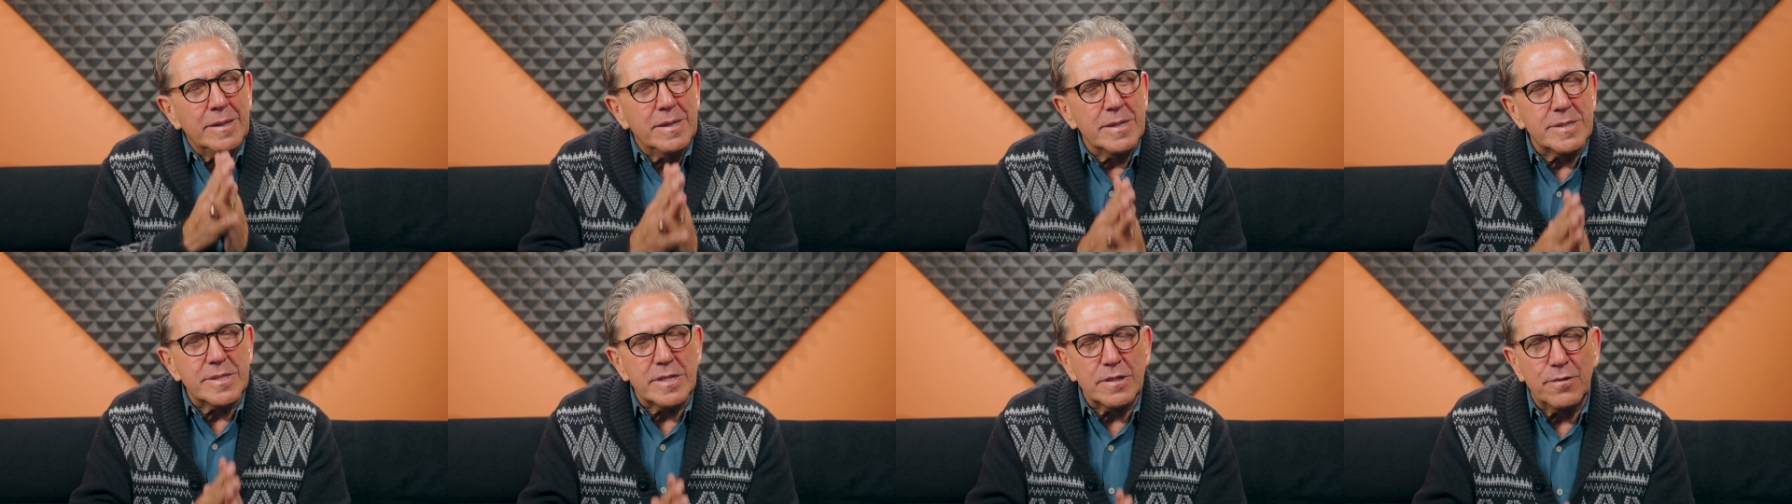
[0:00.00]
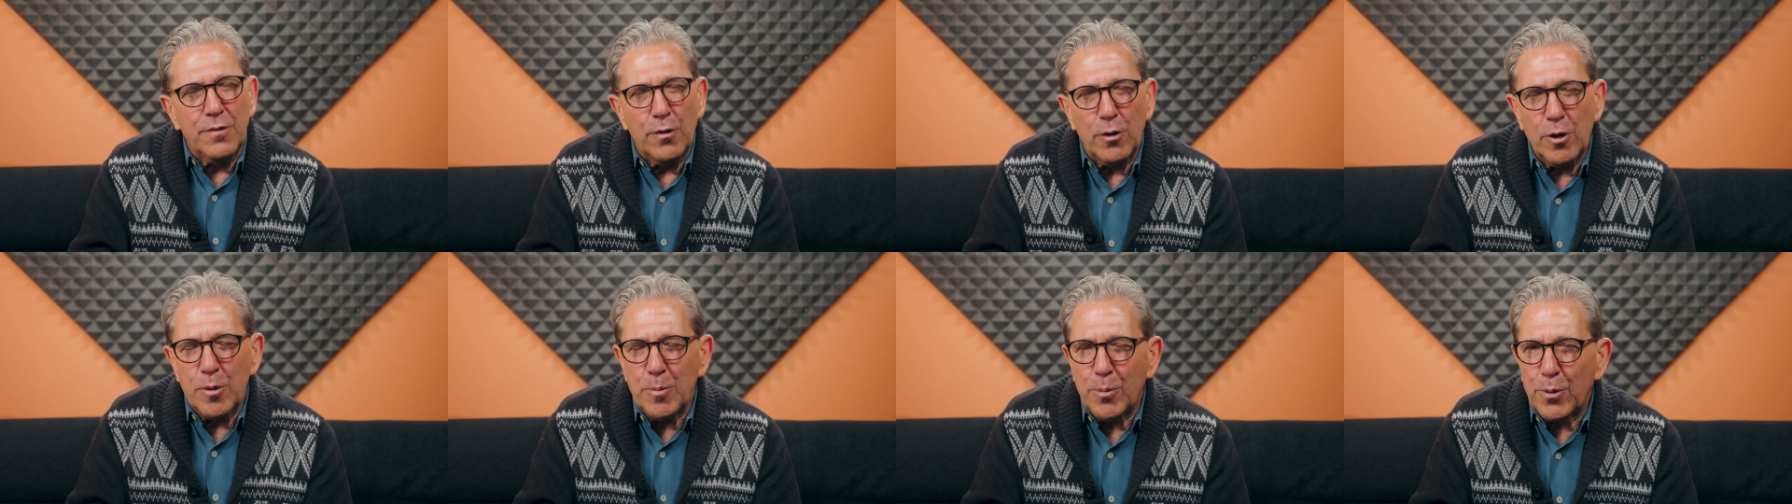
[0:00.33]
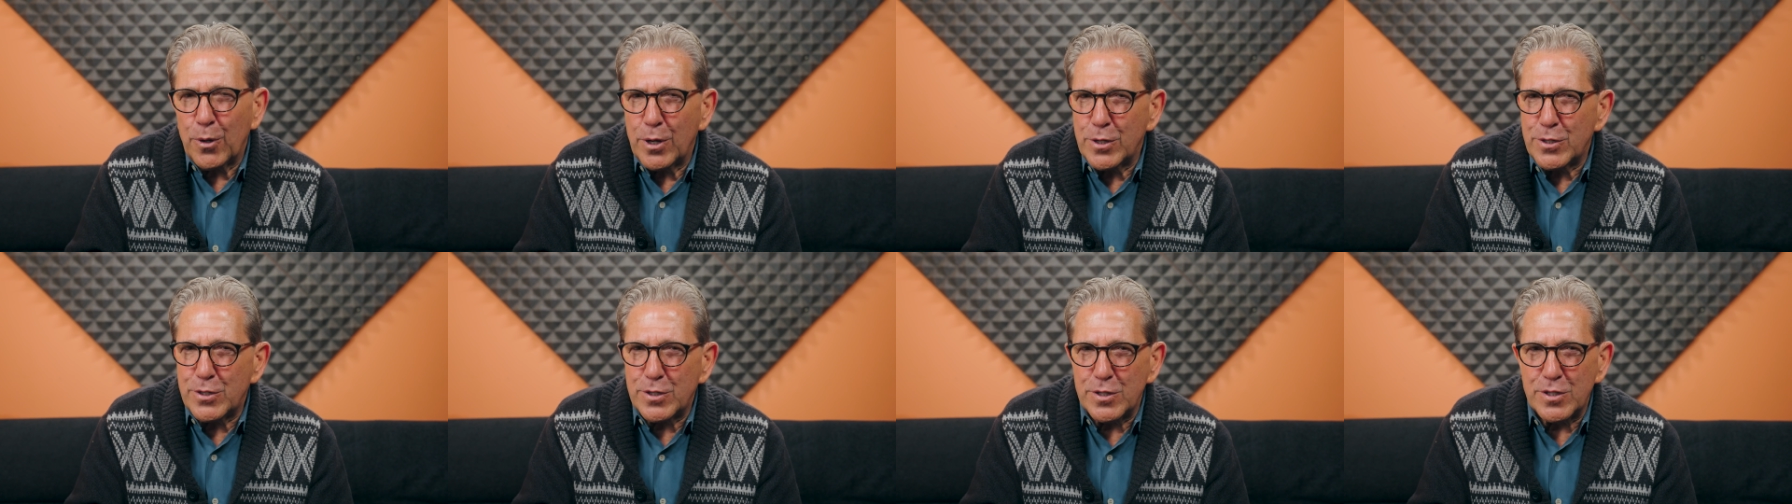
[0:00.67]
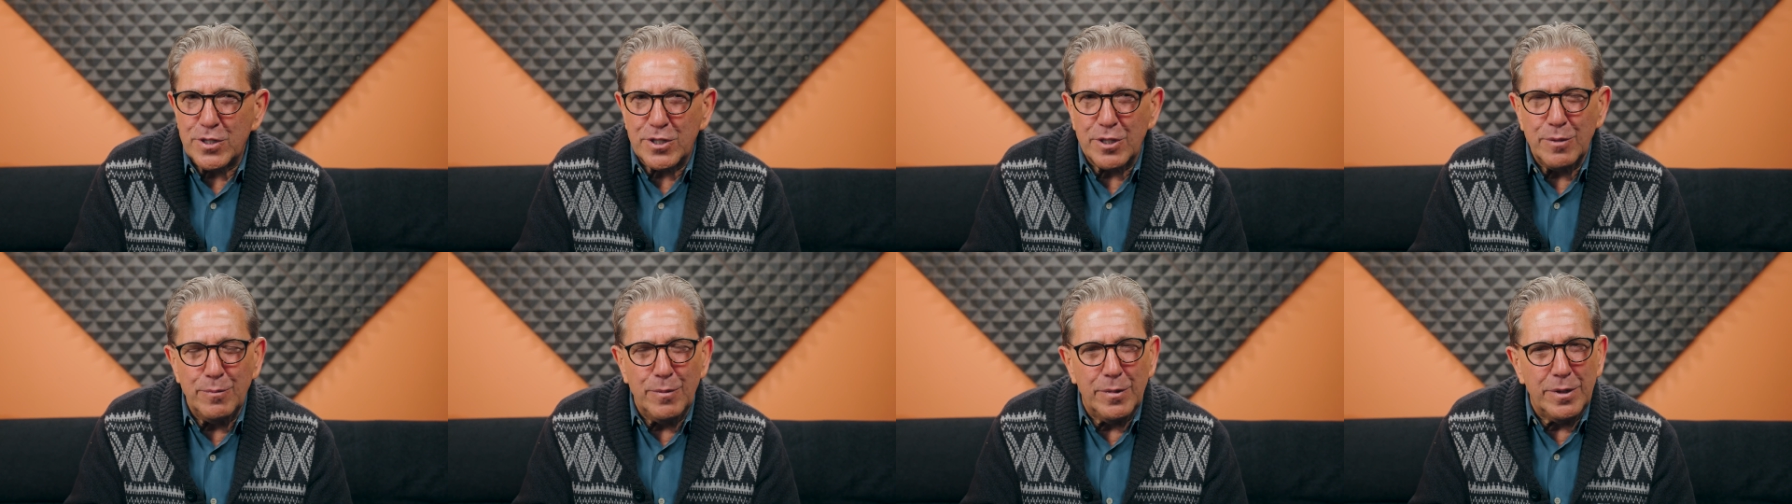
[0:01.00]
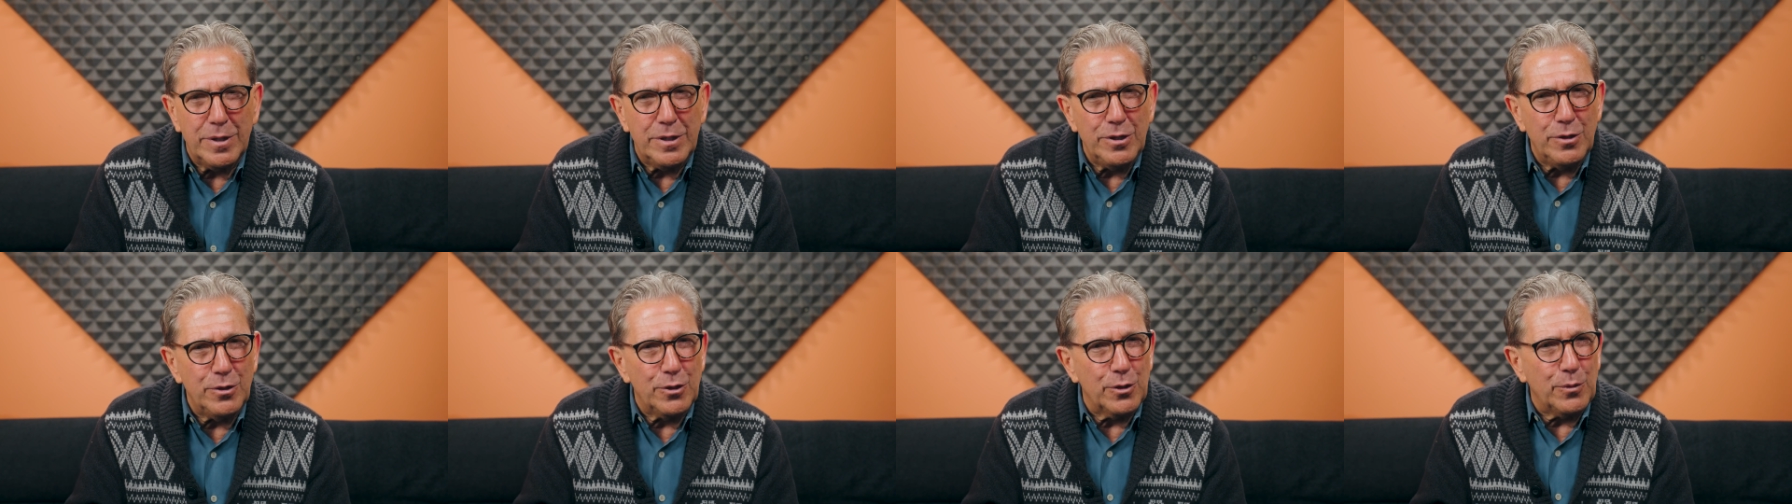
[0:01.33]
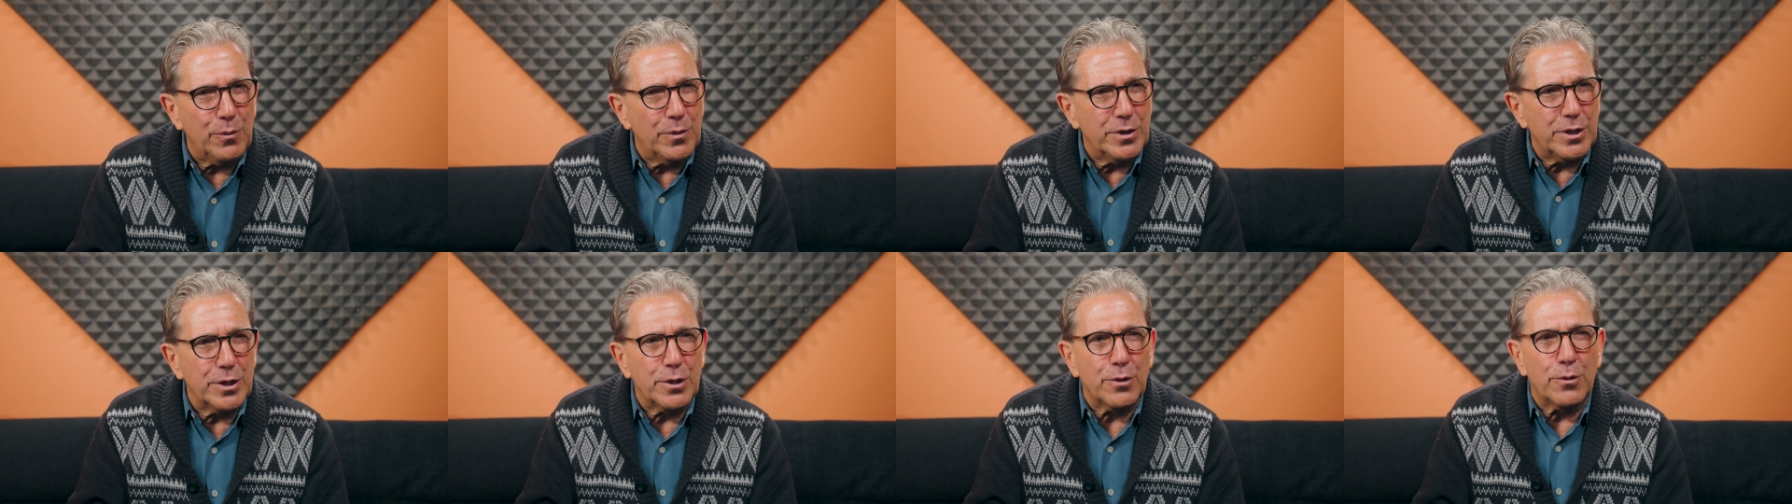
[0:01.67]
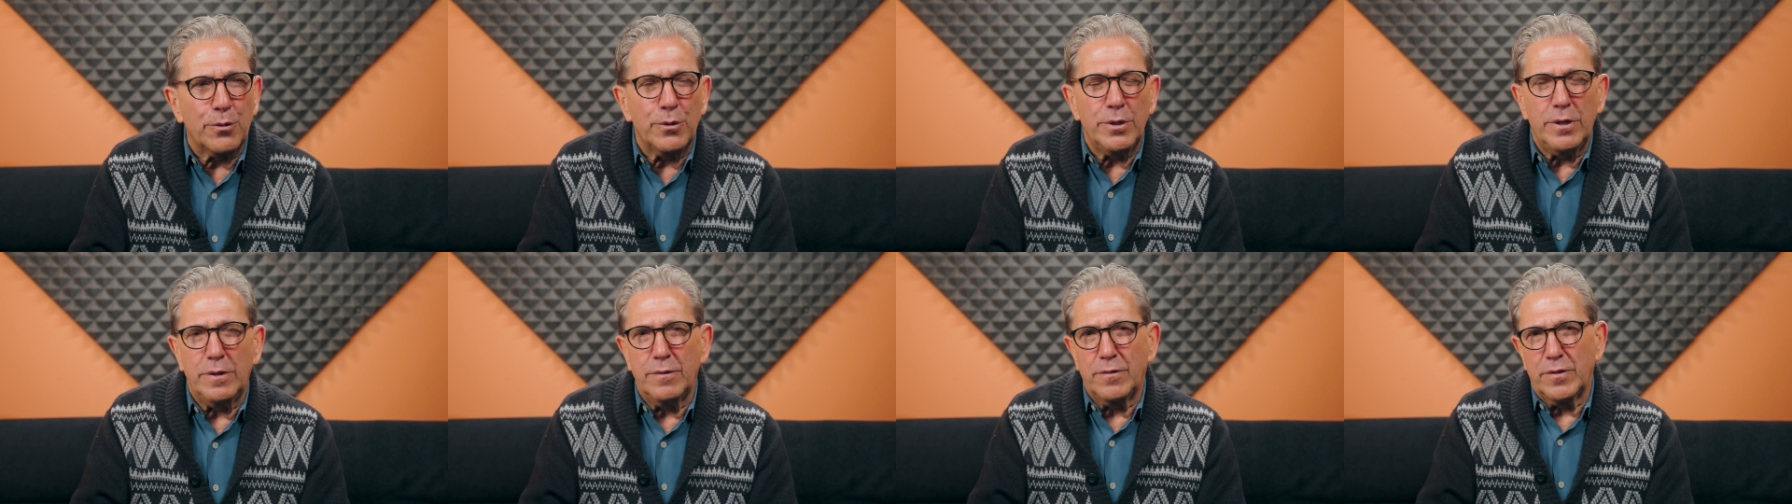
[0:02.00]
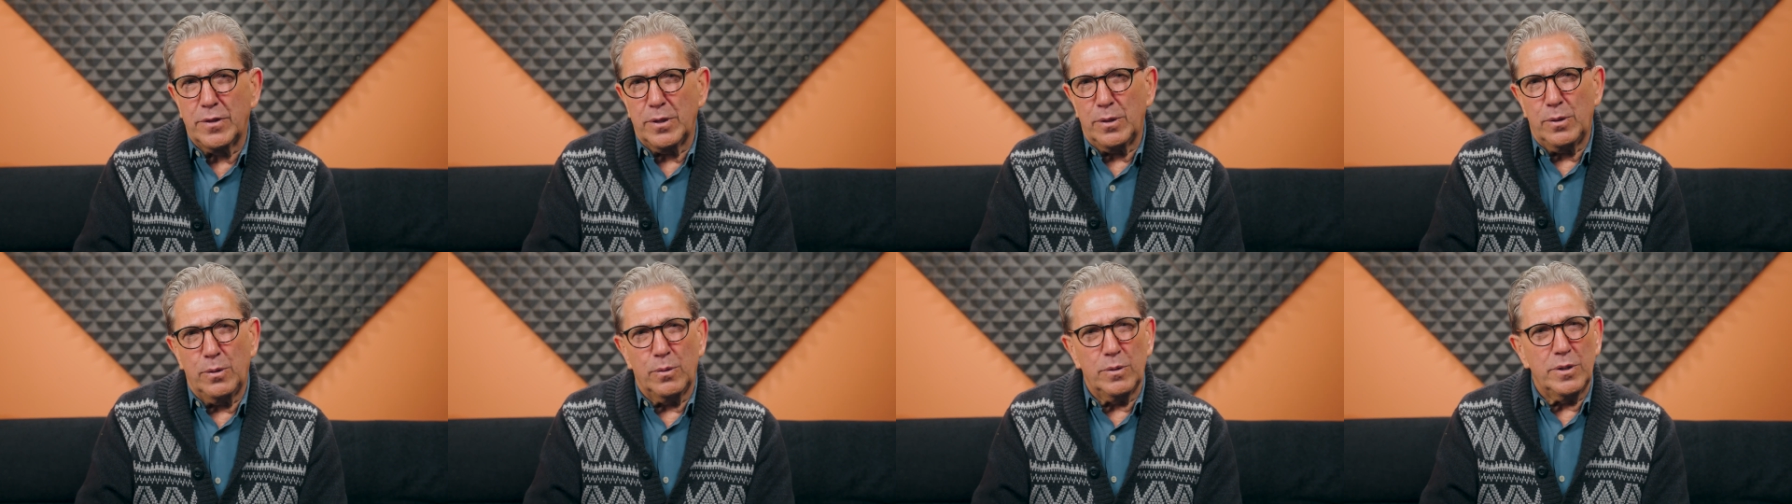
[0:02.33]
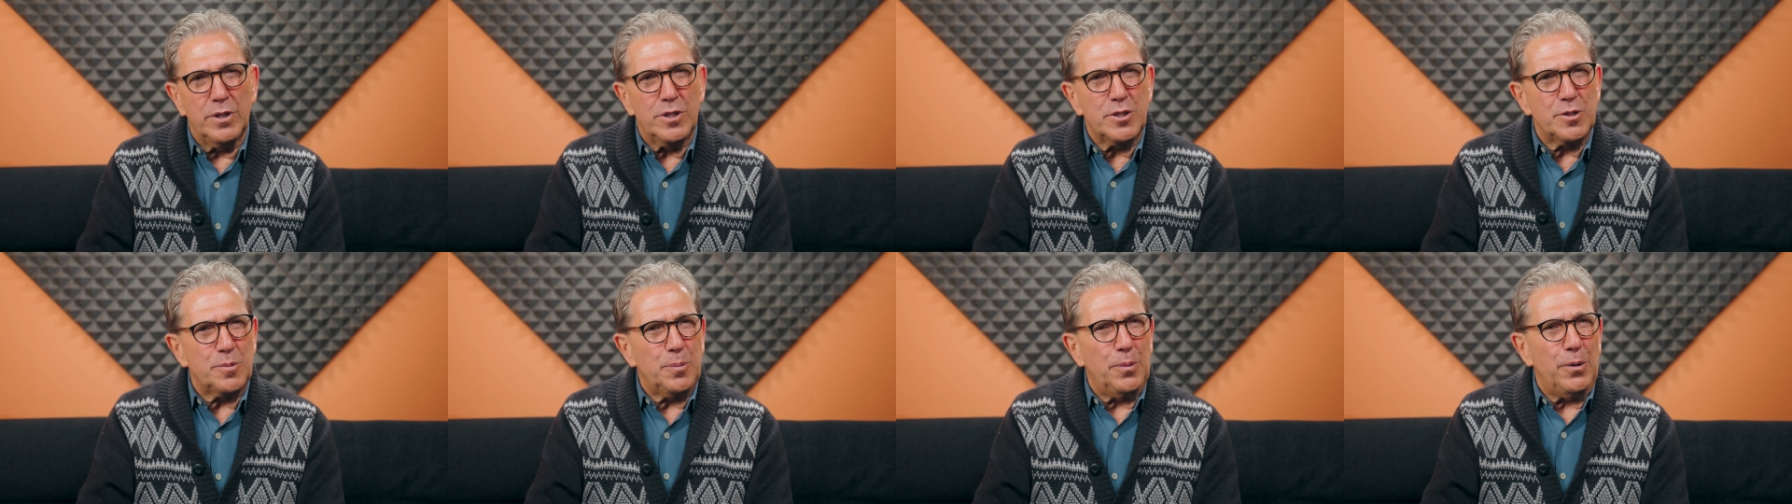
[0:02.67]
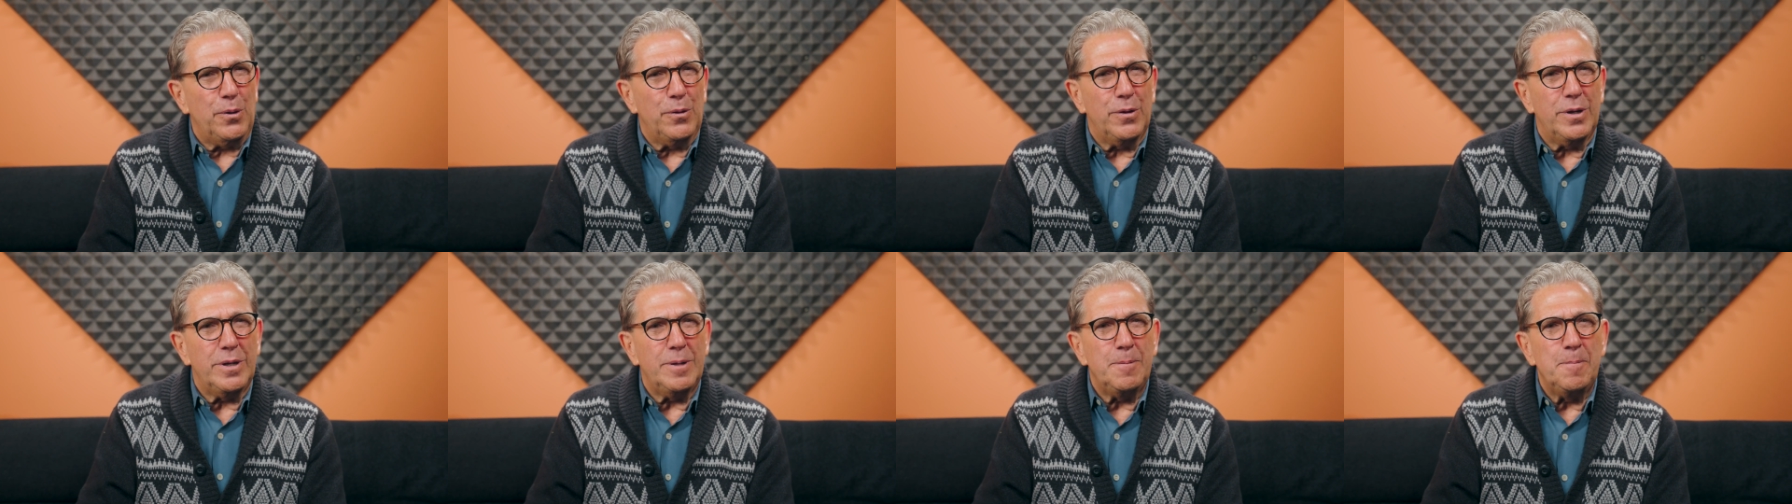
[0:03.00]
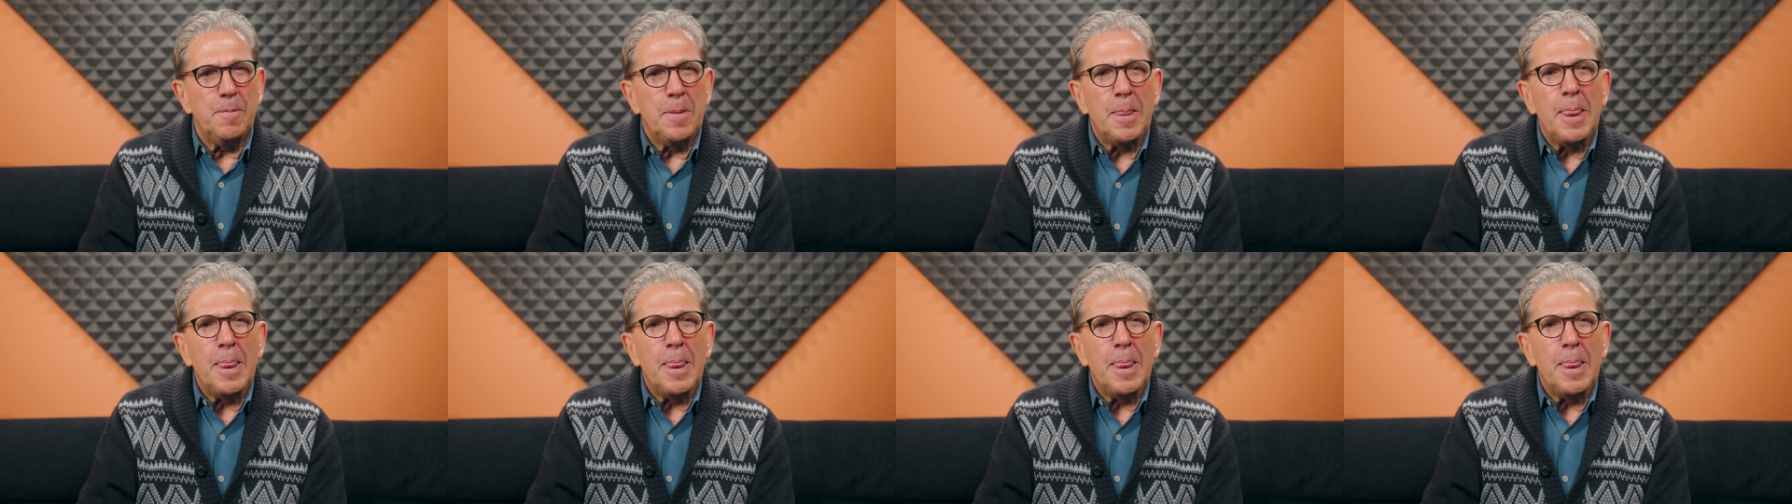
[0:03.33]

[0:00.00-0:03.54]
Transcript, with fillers: This is very precious to me. You don't want to grieve the Holy Spirit.